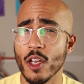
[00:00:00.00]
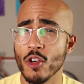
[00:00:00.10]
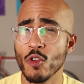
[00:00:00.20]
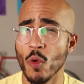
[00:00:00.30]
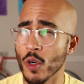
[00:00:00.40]

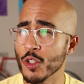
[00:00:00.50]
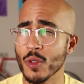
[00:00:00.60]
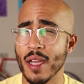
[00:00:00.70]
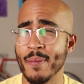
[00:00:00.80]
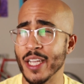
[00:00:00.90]

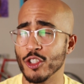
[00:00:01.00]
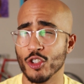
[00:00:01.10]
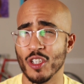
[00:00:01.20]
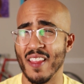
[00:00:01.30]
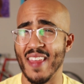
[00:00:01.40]
nor am I
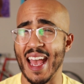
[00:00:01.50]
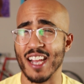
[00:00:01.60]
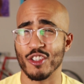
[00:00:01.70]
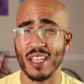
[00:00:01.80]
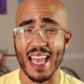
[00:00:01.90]
sure that they
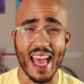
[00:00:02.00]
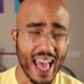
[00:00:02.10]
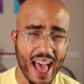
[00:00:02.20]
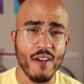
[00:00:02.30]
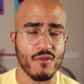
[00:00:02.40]
actually
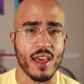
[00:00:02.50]
have